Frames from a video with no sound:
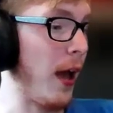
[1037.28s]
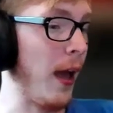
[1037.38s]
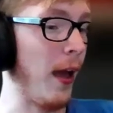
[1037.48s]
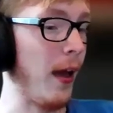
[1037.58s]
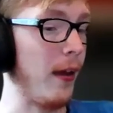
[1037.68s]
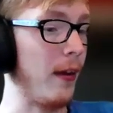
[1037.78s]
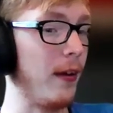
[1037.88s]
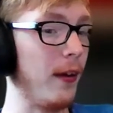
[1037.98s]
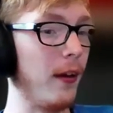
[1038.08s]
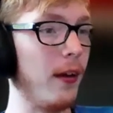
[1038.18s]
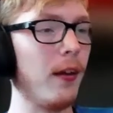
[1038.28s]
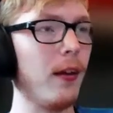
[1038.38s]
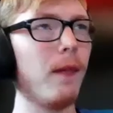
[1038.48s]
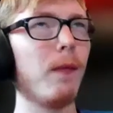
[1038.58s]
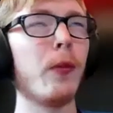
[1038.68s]
and
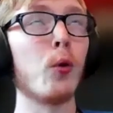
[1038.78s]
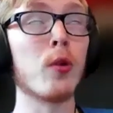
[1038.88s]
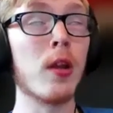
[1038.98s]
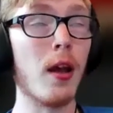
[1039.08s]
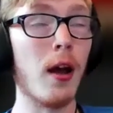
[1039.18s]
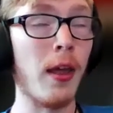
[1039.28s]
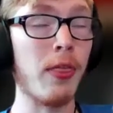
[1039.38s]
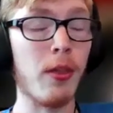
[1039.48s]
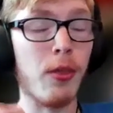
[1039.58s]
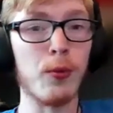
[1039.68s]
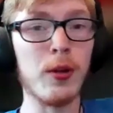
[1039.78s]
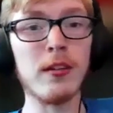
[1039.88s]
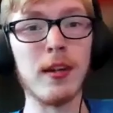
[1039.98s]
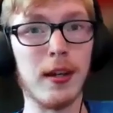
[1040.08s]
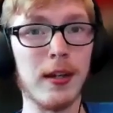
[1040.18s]
the re I think the
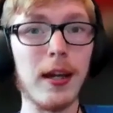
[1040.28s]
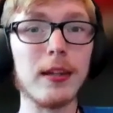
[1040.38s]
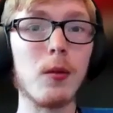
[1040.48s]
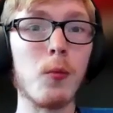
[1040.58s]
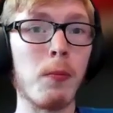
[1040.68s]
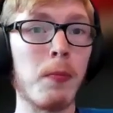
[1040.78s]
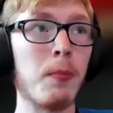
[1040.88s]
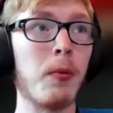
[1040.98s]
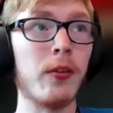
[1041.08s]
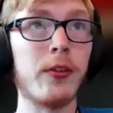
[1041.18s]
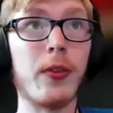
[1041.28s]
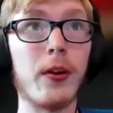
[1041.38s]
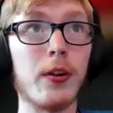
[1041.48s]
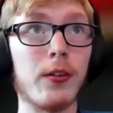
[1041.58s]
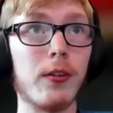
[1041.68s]
reason it connected with people is that
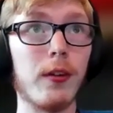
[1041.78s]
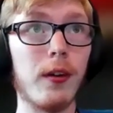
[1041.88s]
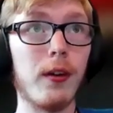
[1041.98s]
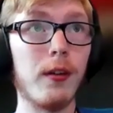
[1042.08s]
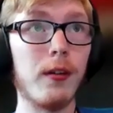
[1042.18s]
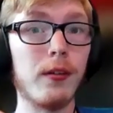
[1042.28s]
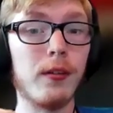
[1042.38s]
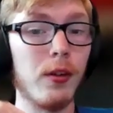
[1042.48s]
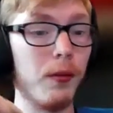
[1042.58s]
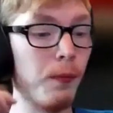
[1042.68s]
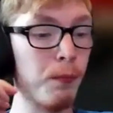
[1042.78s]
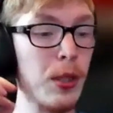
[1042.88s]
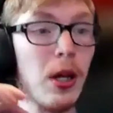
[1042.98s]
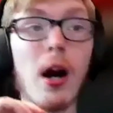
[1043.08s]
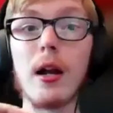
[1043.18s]
there's
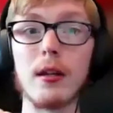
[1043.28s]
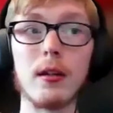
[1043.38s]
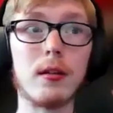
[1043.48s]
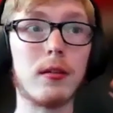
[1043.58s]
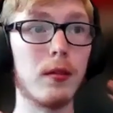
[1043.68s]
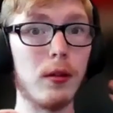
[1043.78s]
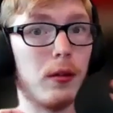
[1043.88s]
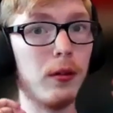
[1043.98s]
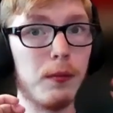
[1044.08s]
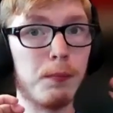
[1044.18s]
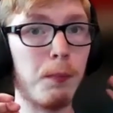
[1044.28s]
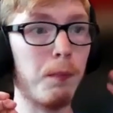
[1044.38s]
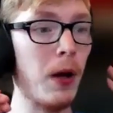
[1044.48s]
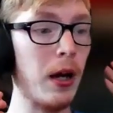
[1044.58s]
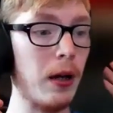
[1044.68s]
beyond
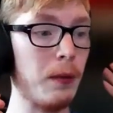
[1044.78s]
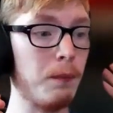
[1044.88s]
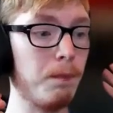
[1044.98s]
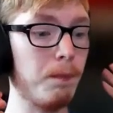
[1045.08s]
uh,